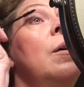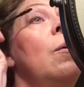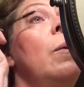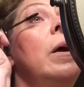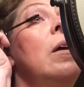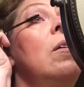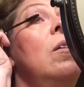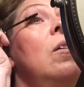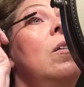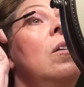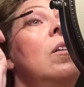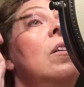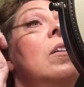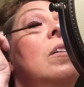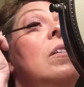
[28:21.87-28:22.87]

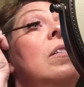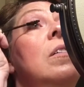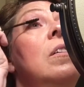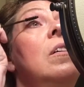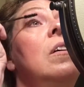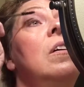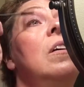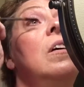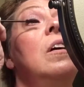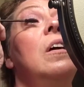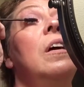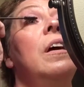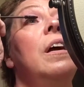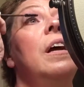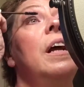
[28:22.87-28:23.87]
wiggle,
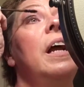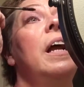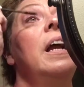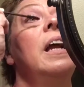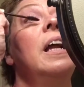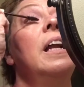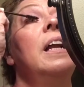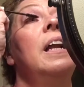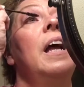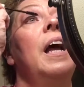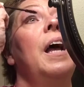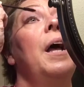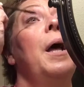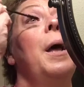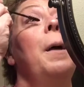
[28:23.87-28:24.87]
and
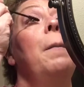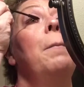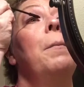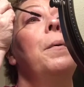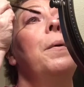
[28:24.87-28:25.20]
up.